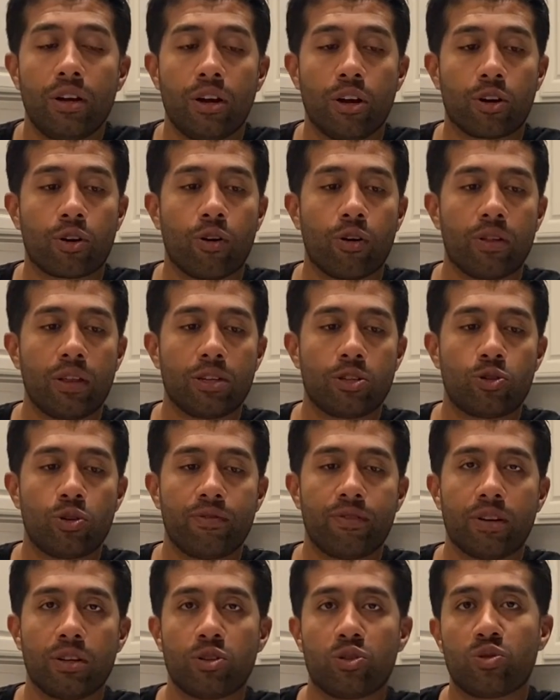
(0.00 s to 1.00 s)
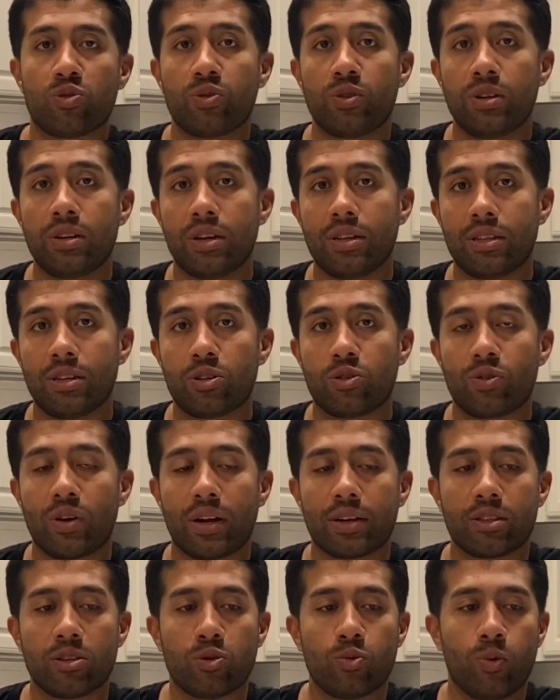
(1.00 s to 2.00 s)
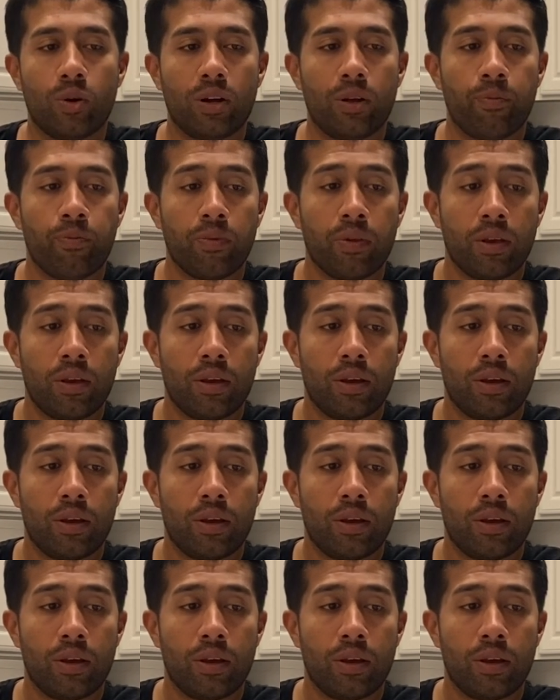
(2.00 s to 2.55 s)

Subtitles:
a car that's driven on street and then track as well.